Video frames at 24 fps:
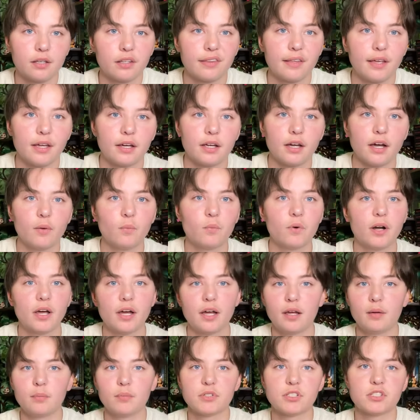Like when
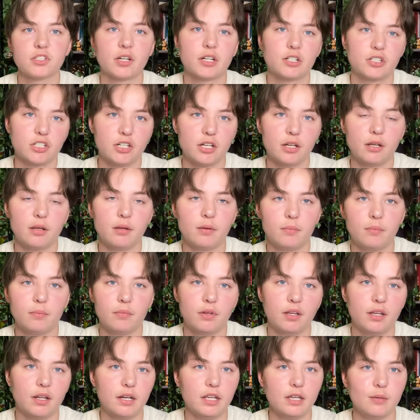I massage him
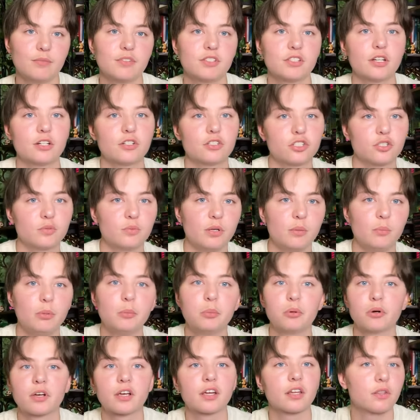and he massages me,
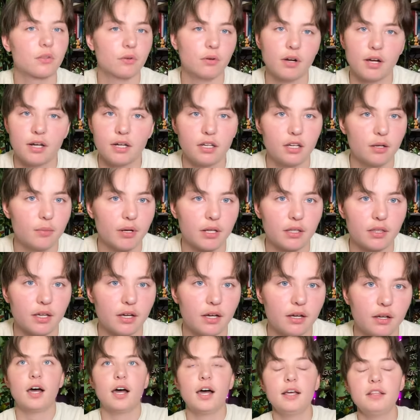people could get the wrong idea about
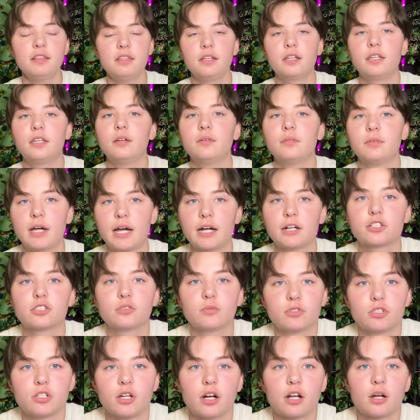that. I think he actually
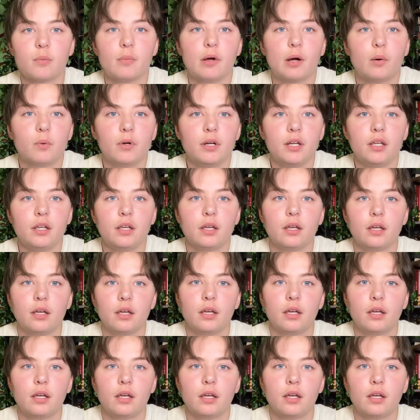was talking about when he